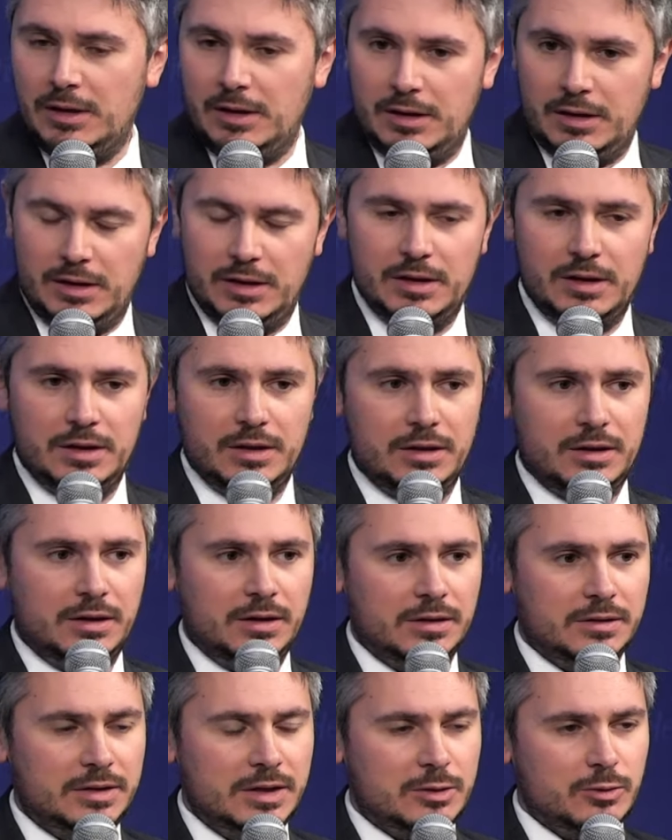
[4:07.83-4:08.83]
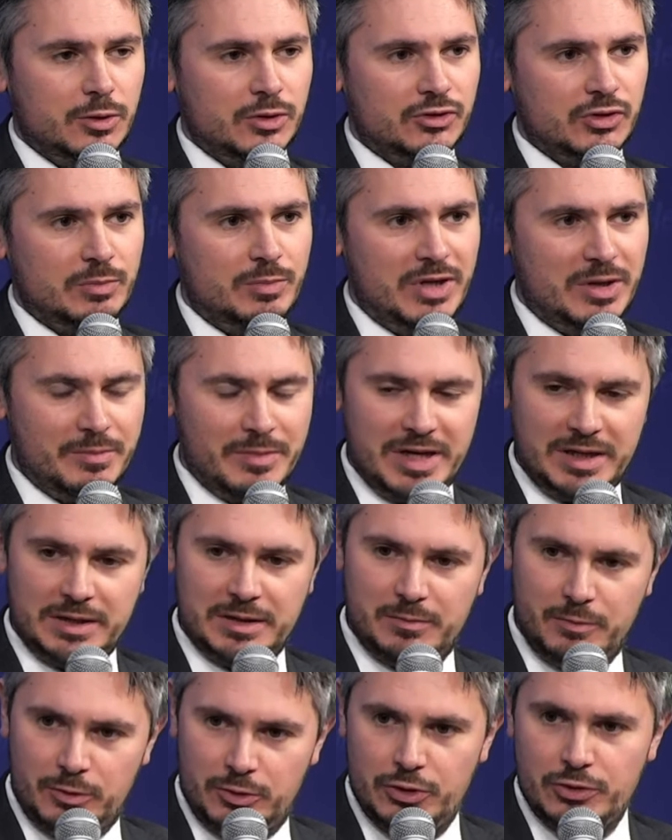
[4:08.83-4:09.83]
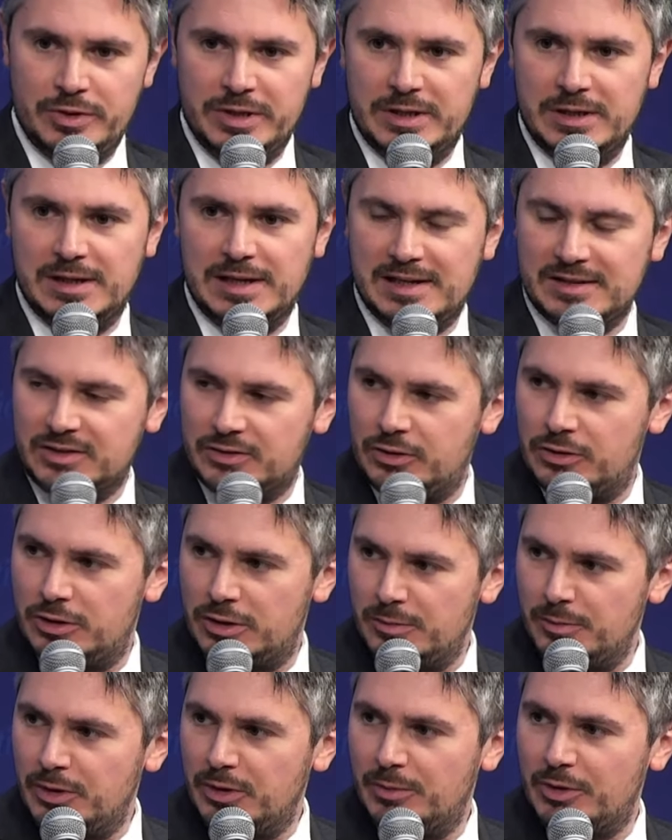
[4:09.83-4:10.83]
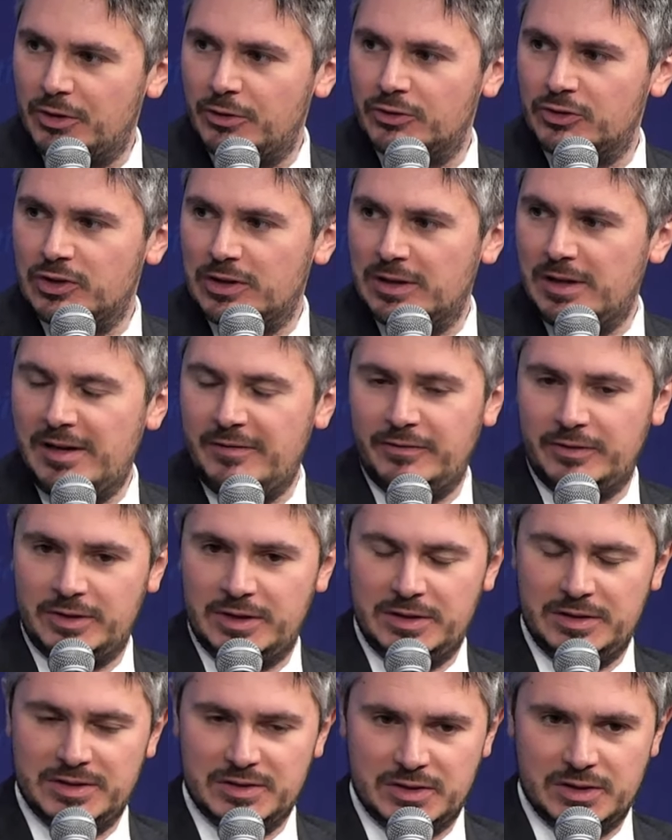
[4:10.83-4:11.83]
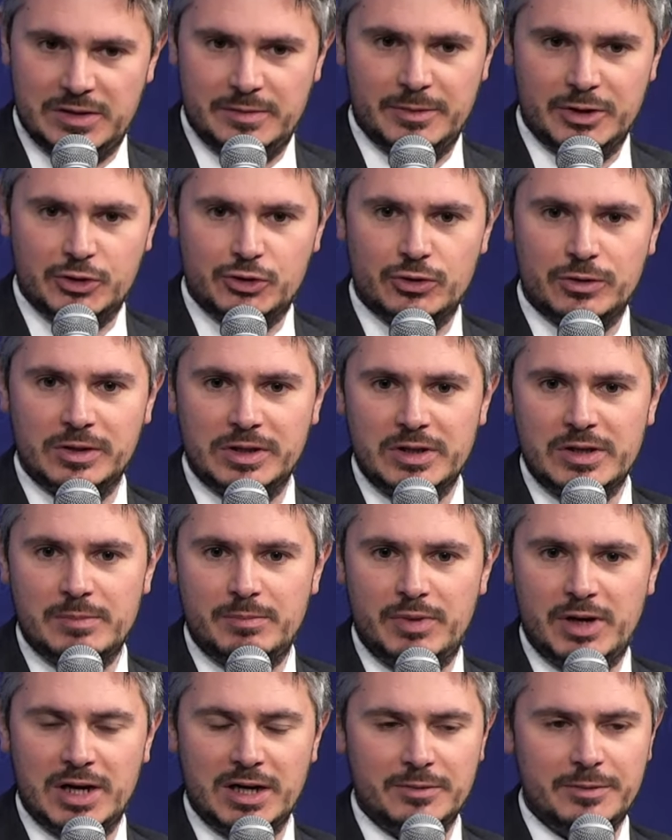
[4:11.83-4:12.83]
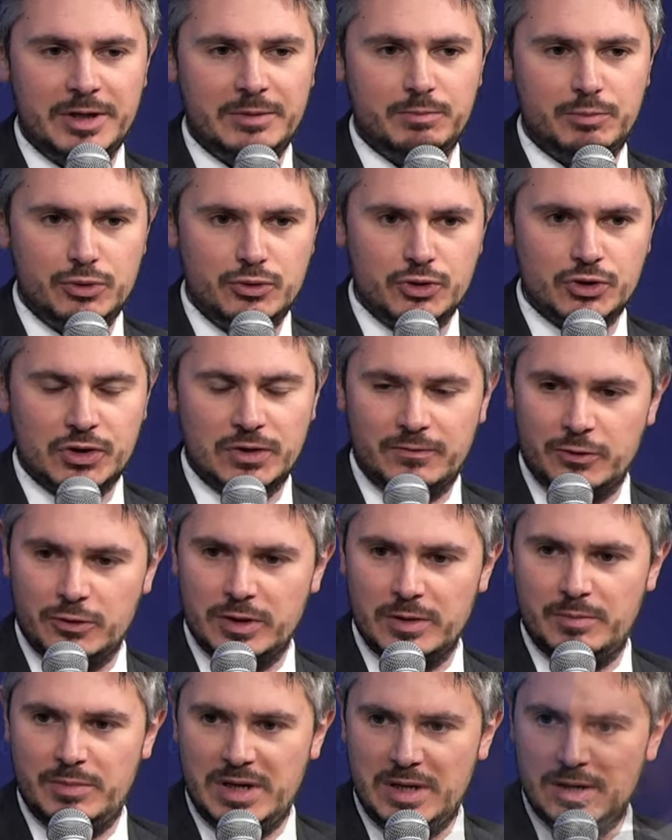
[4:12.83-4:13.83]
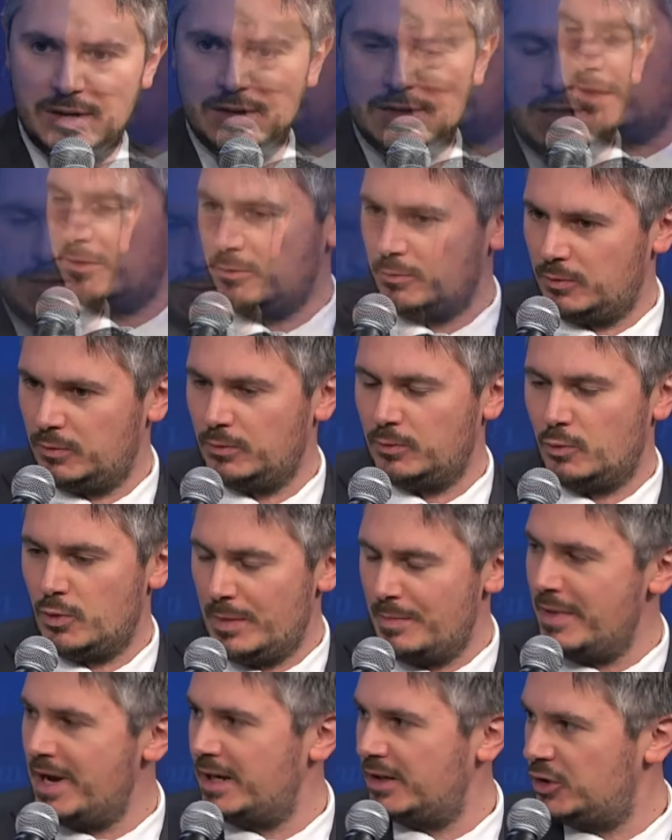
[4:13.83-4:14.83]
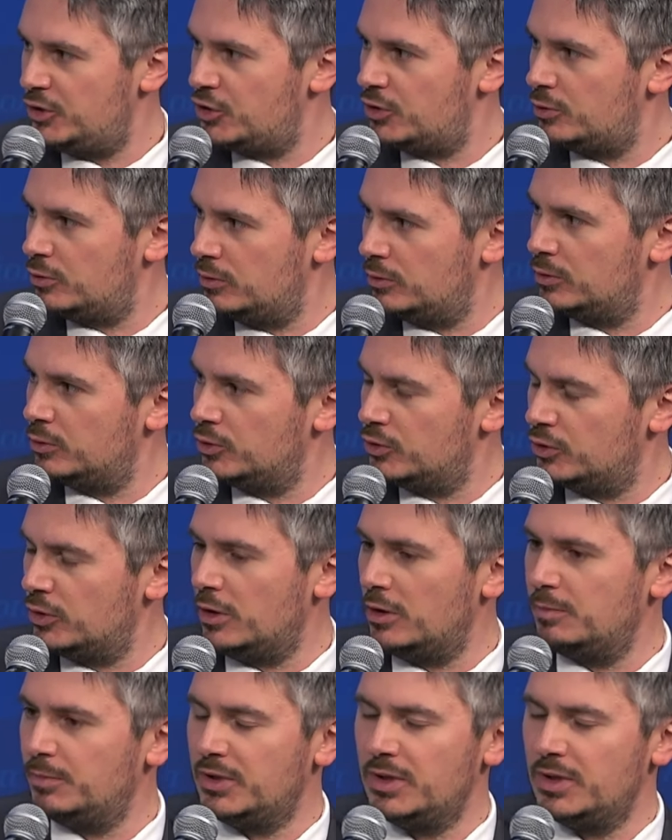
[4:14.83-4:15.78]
That was a big matter during the last term because the leftist majority in the parliament pushed for a bill that we managed to stop.